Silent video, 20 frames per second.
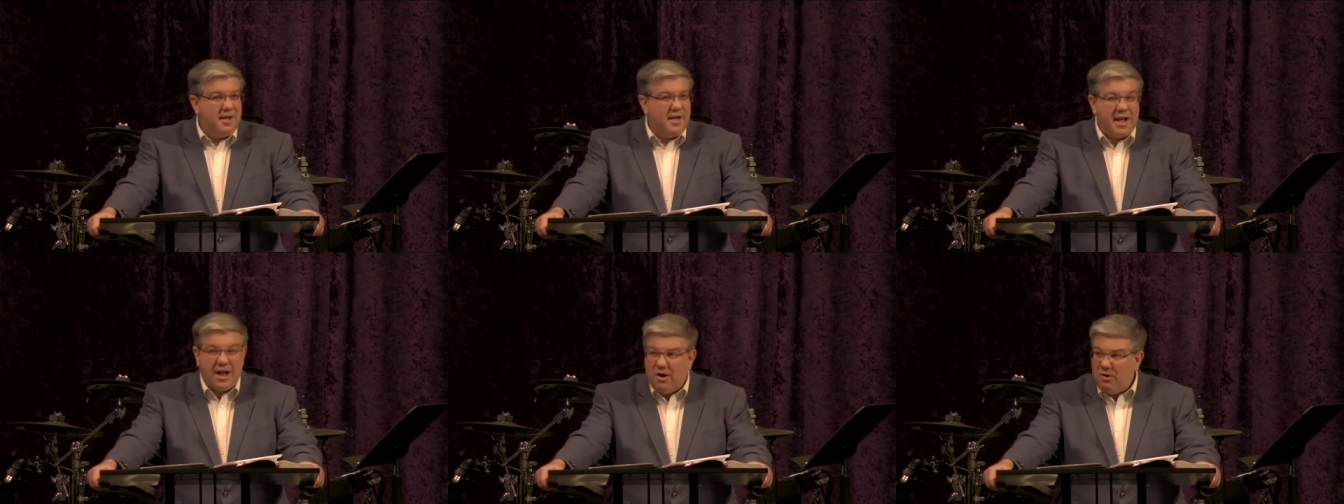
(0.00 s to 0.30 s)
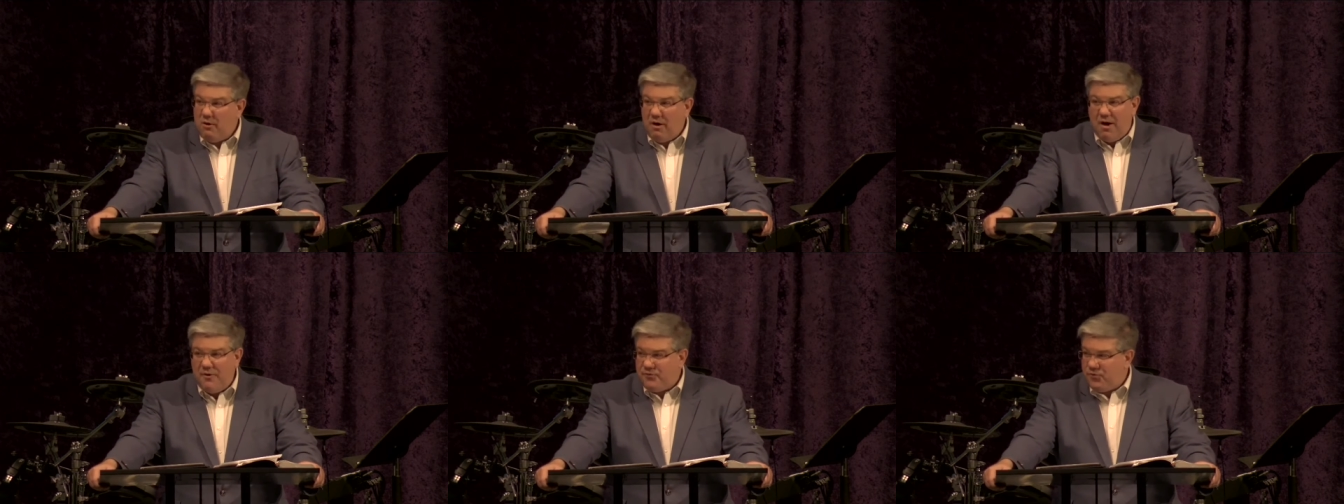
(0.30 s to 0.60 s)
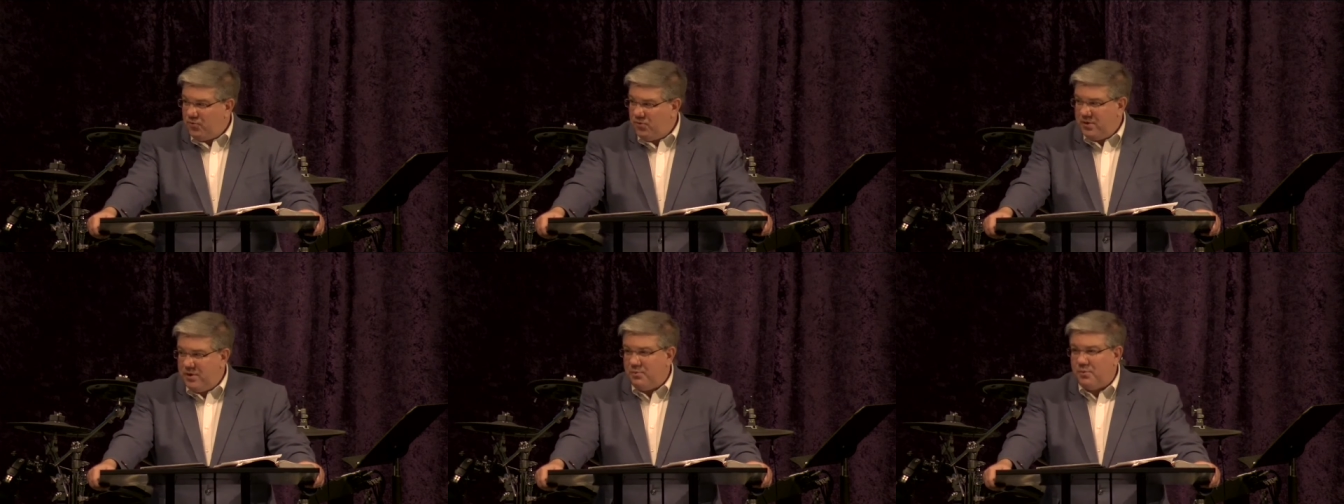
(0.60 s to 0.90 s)
how
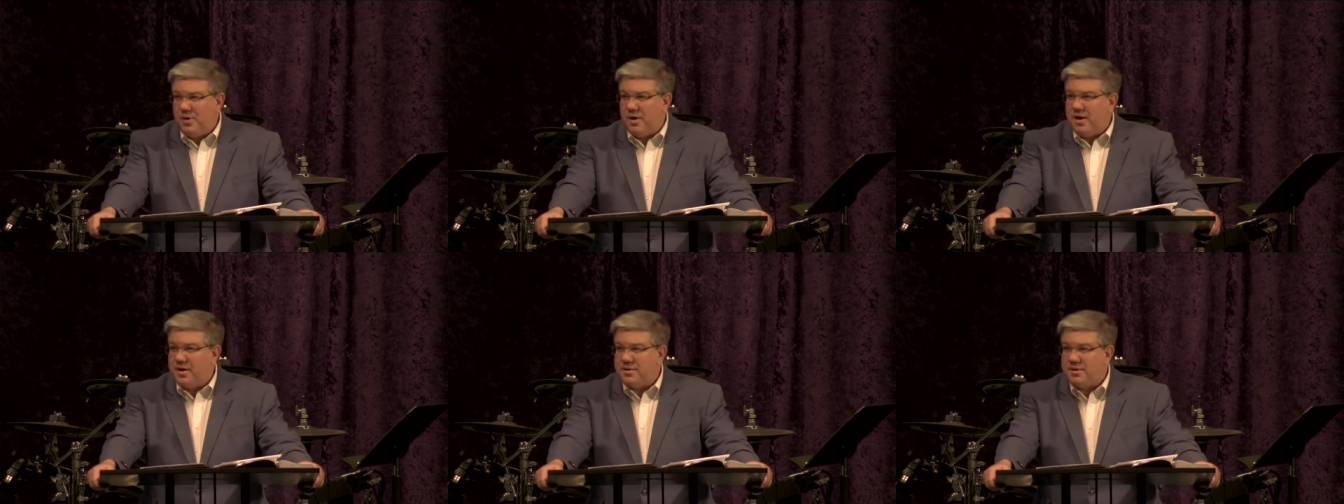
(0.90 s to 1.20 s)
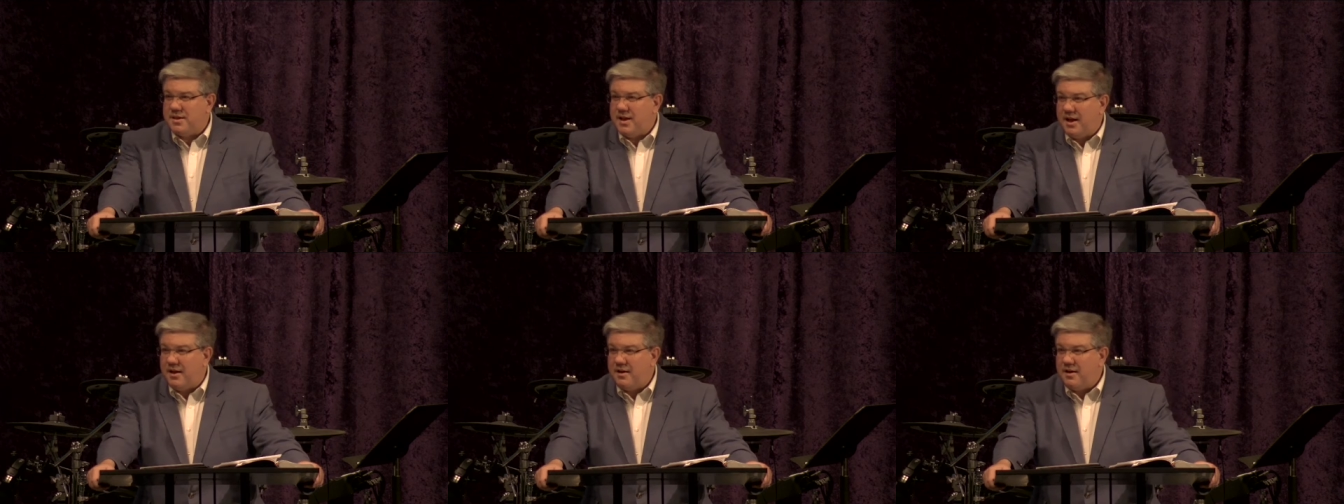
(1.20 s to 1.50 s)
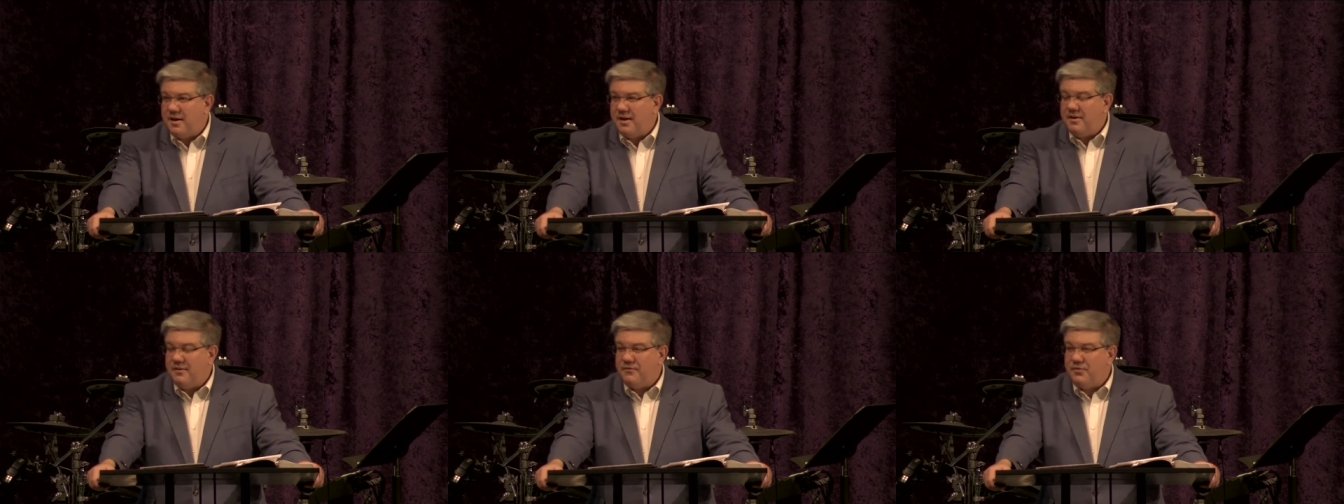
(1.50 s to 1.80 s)
awful it was, and
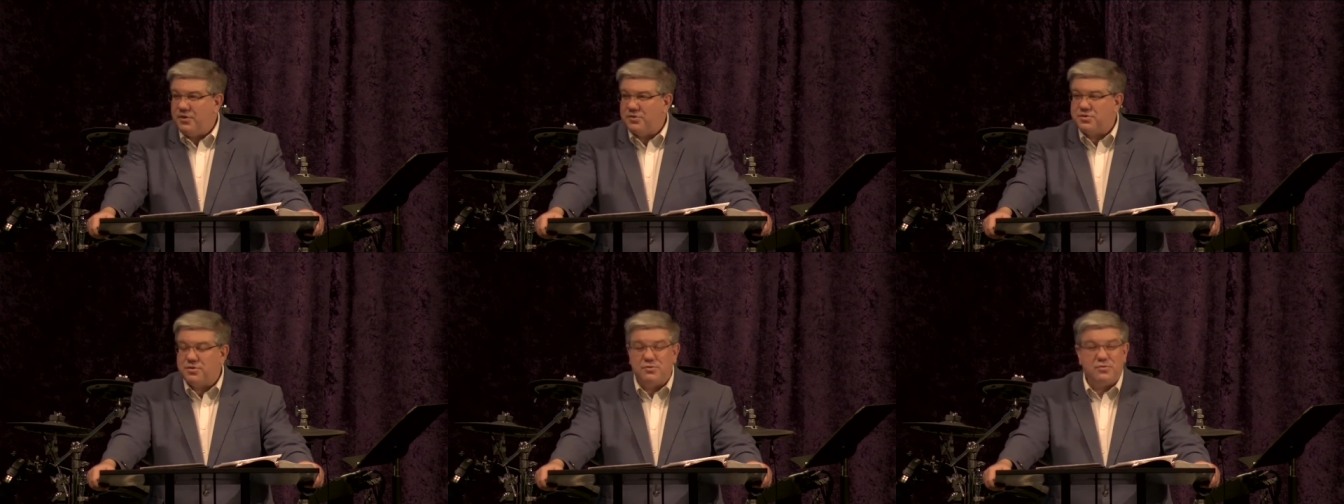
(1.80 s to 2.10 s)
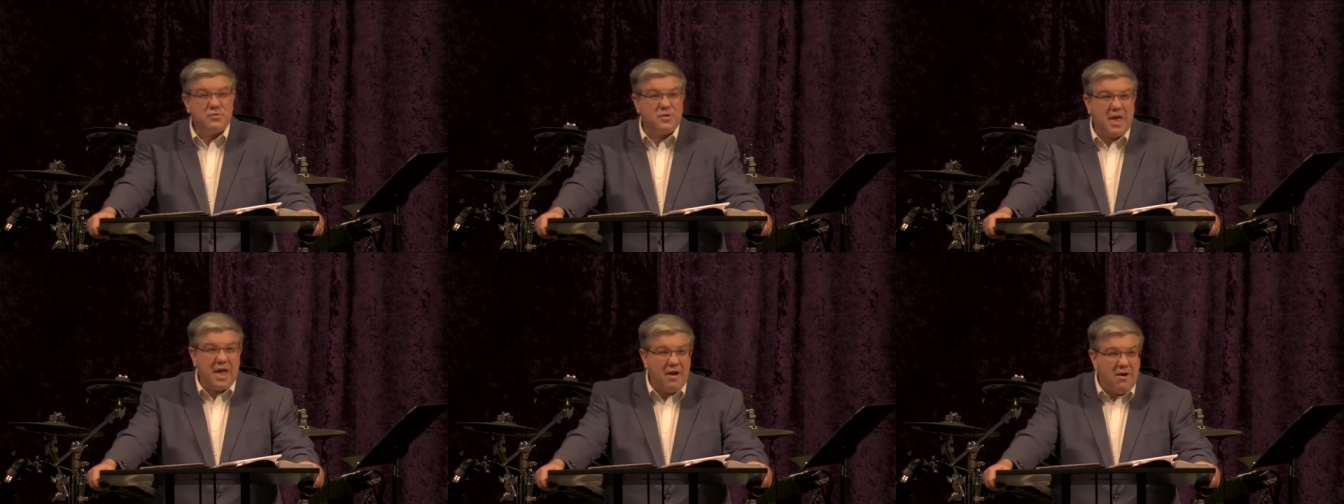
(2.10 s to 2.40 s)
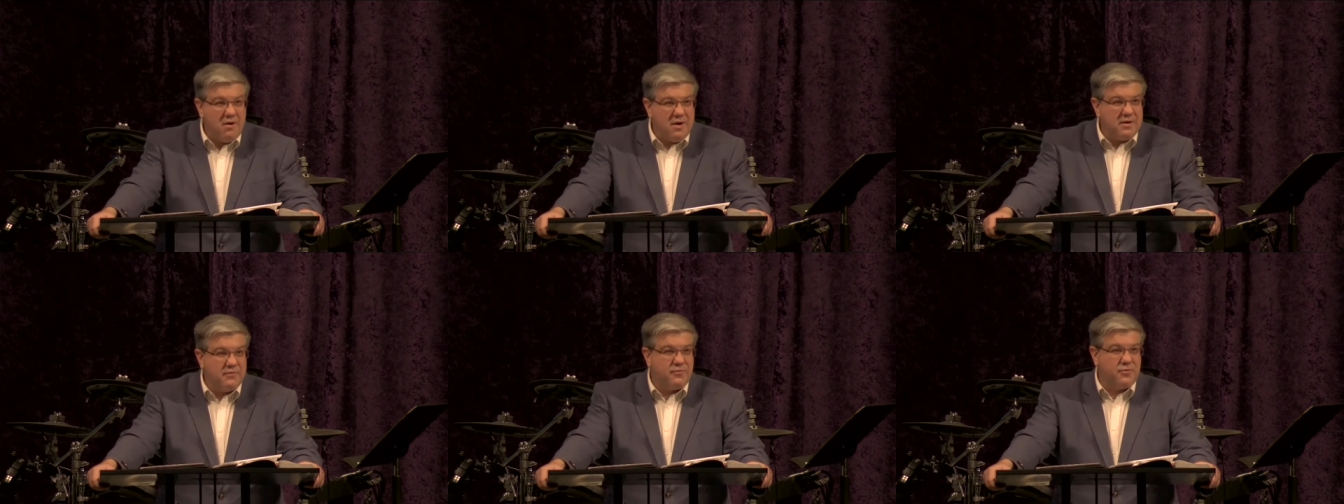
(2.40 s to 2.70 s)
I felt so
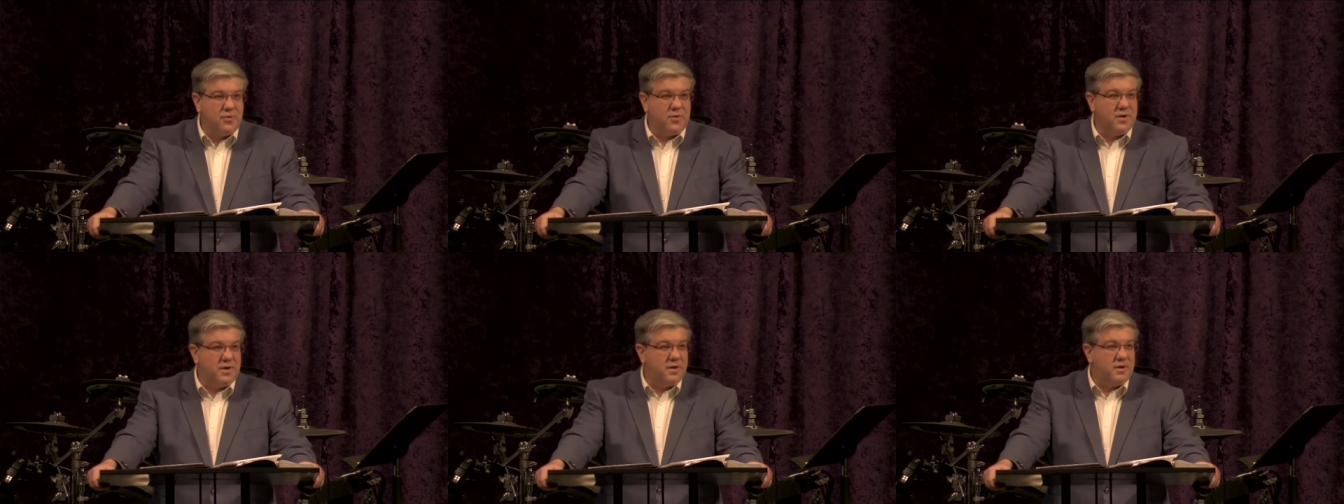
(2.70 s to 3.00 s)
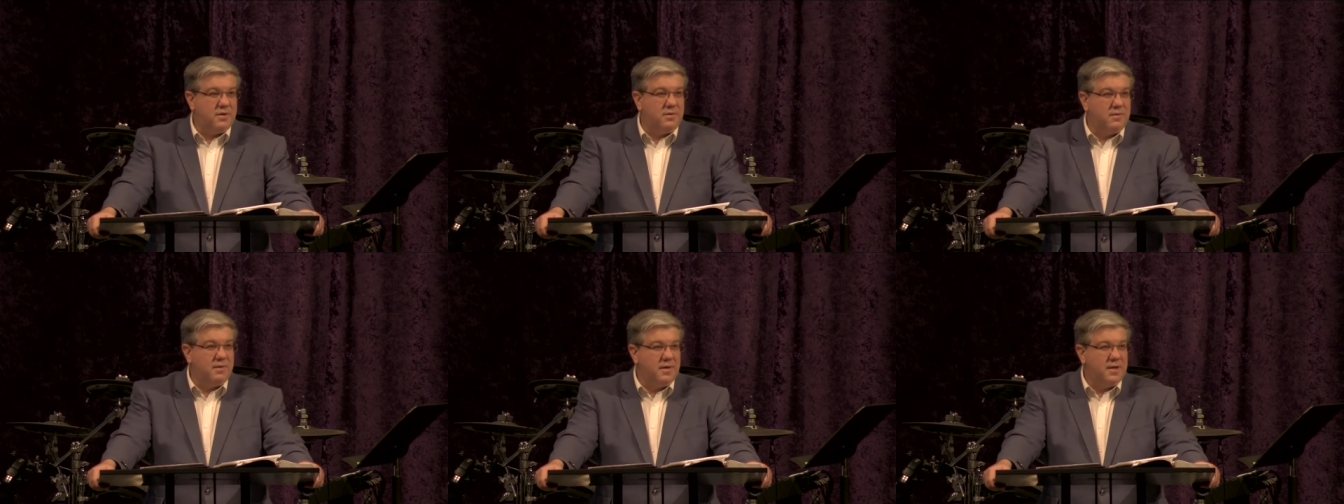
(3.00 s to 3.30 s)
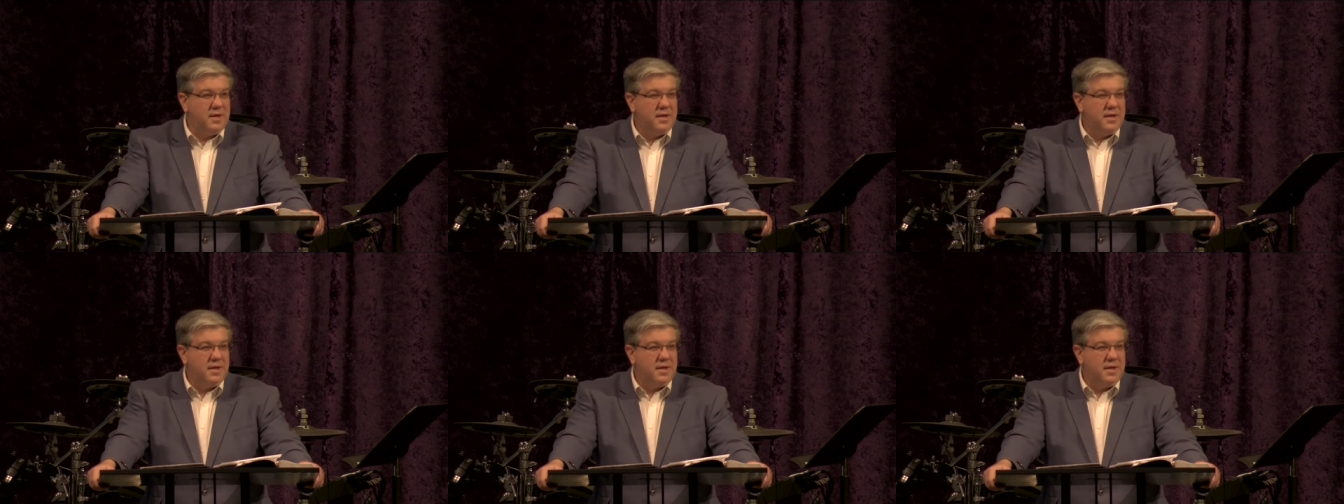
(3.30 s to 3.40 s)
sorry for you.